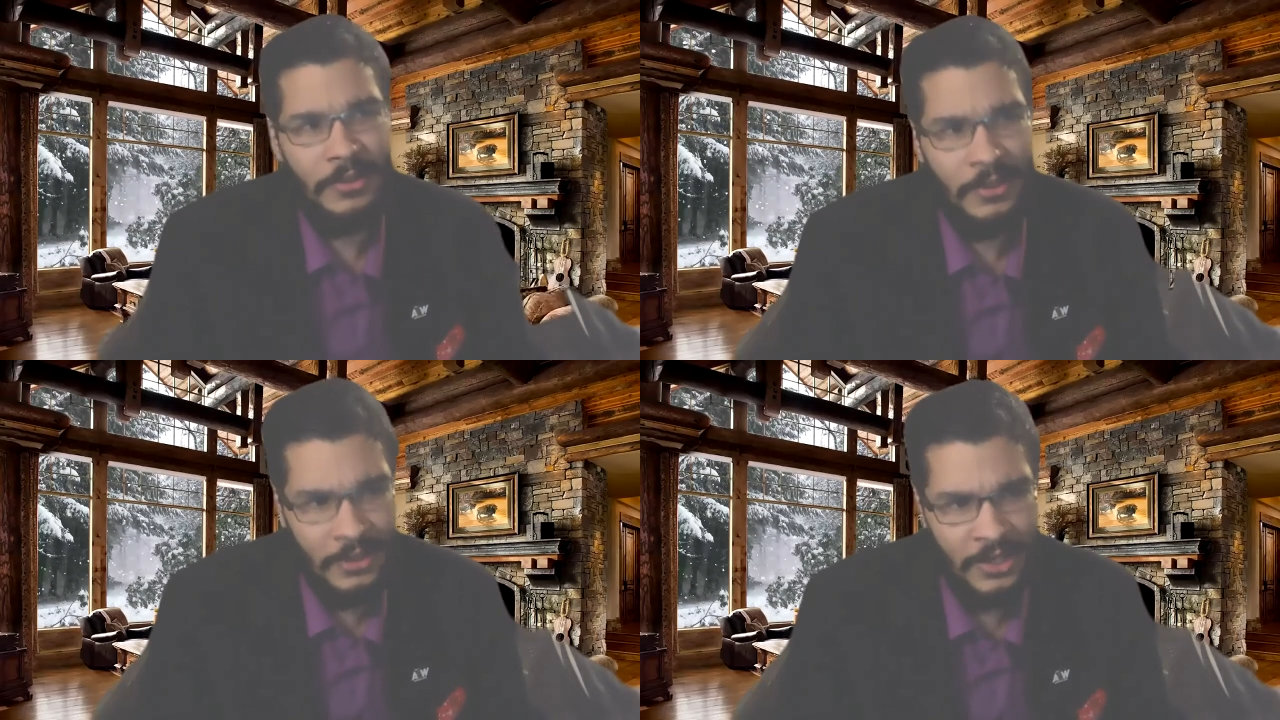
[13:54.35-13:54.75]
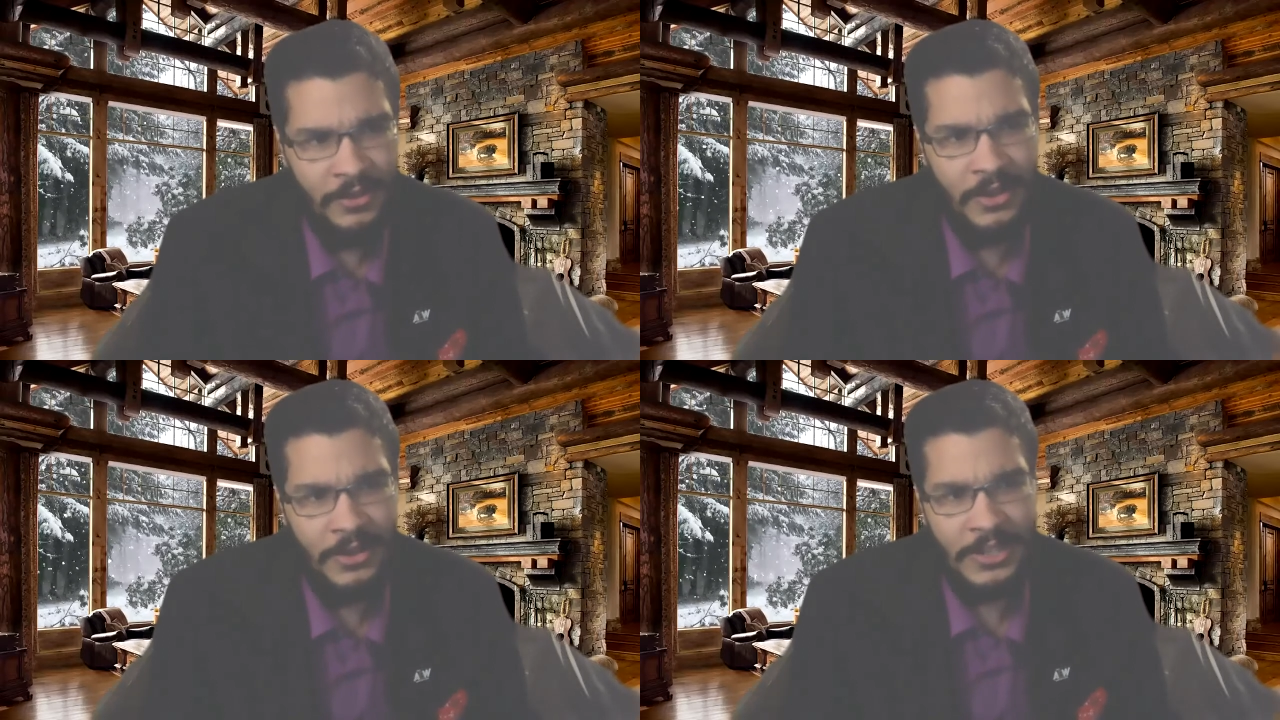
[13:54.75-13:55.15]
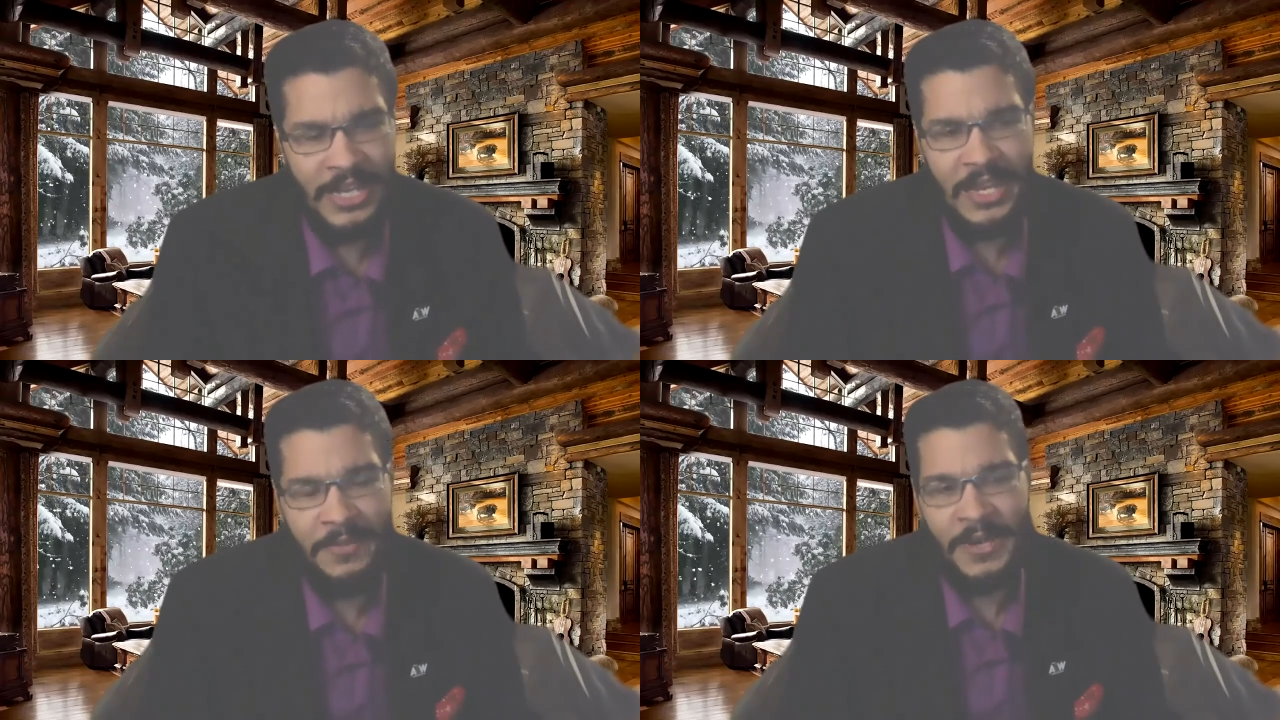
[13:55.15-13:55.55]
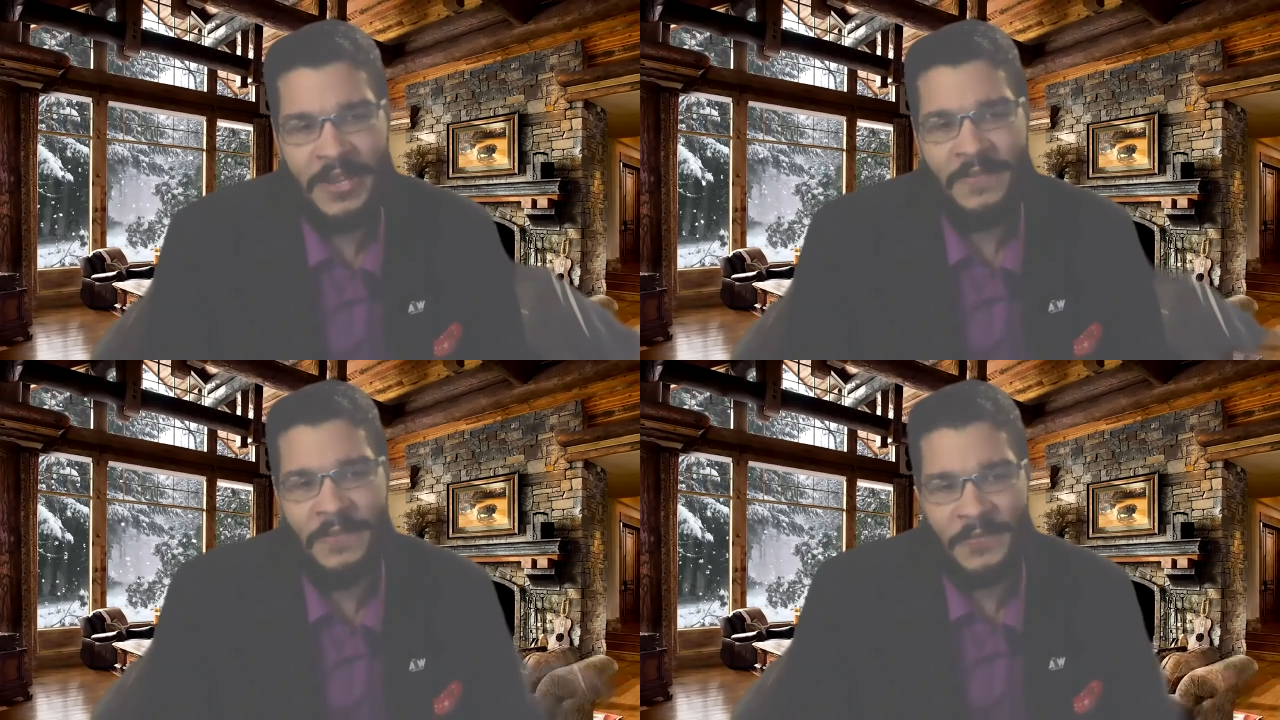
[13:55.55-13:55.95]
literally
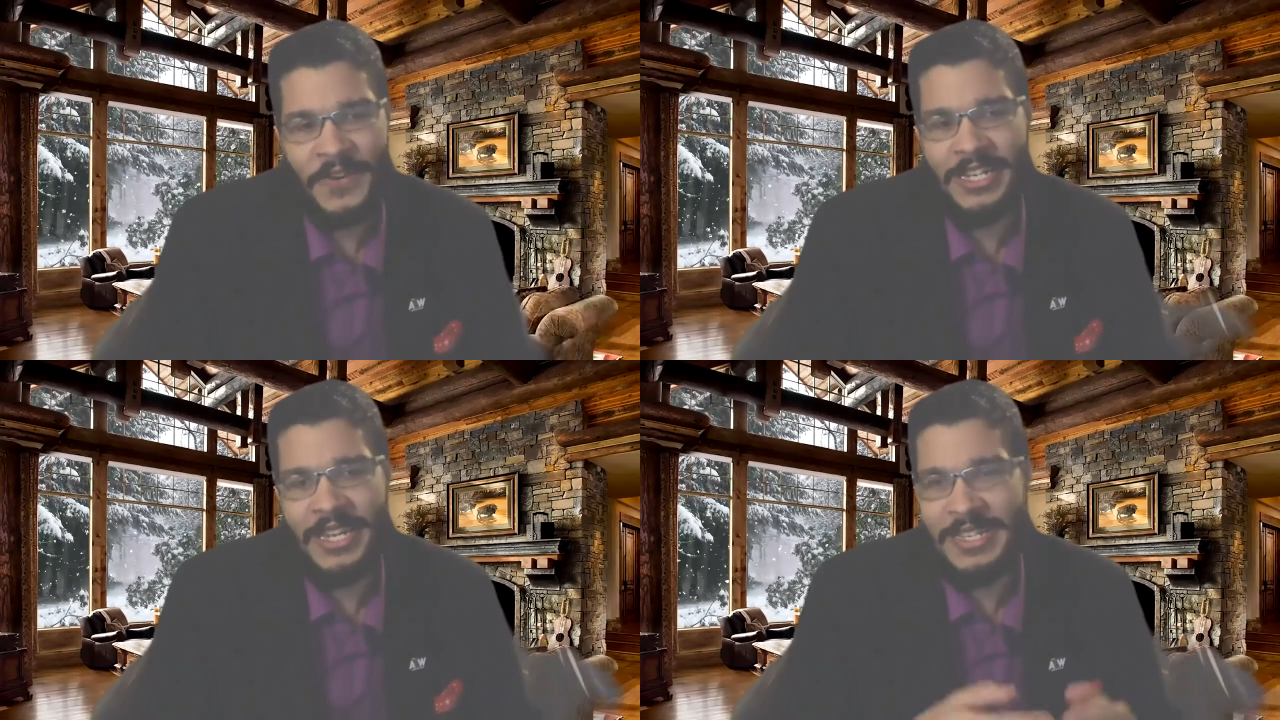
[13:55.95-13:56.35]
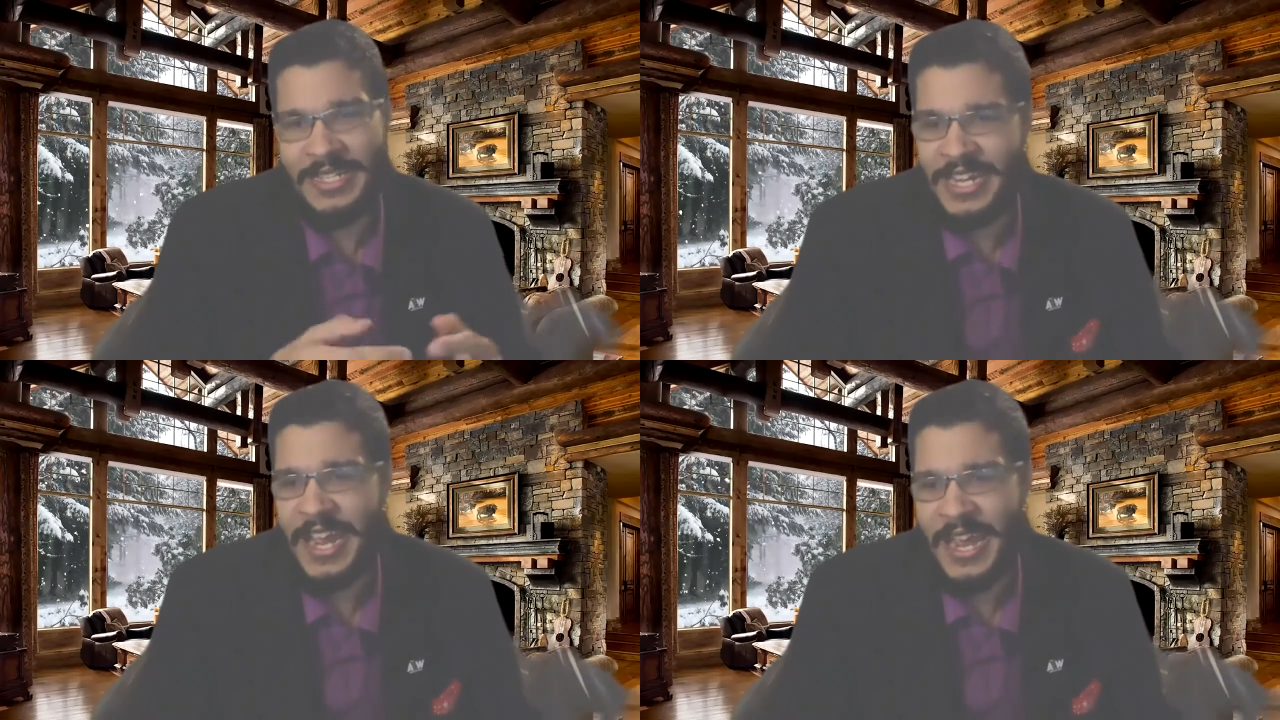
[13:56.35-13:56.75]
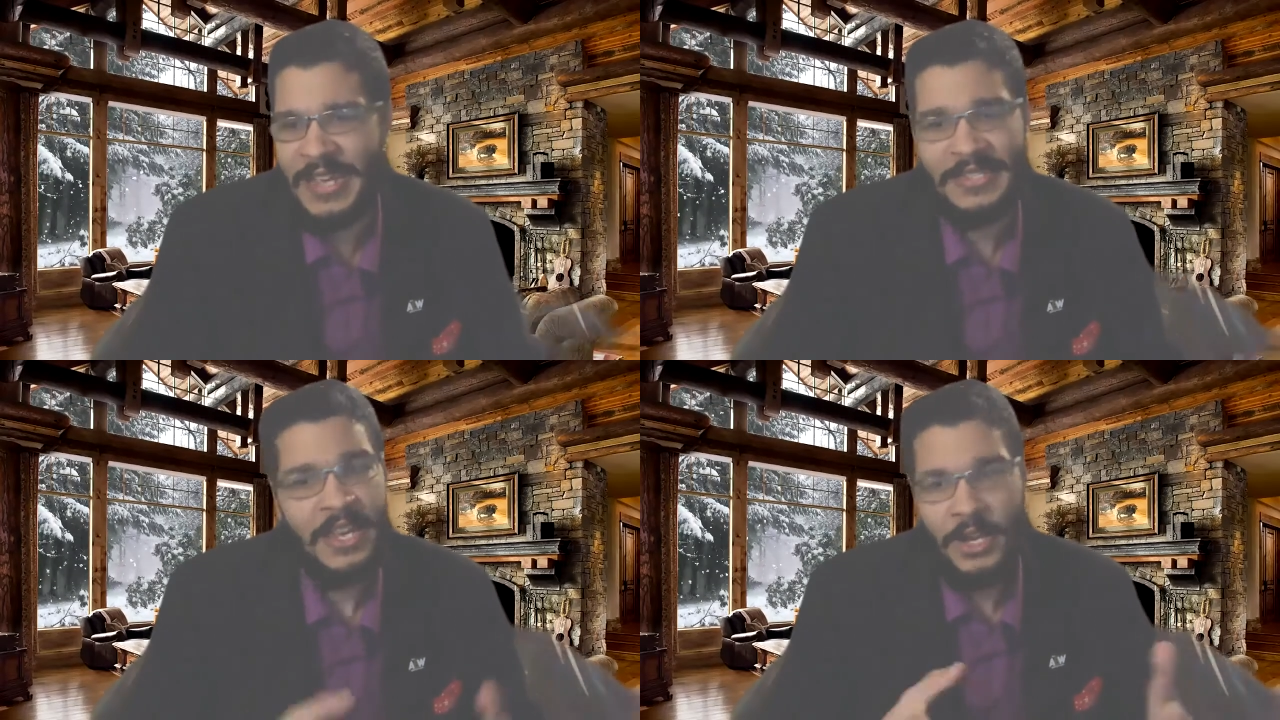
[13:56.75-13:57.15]
when freaking Kaz,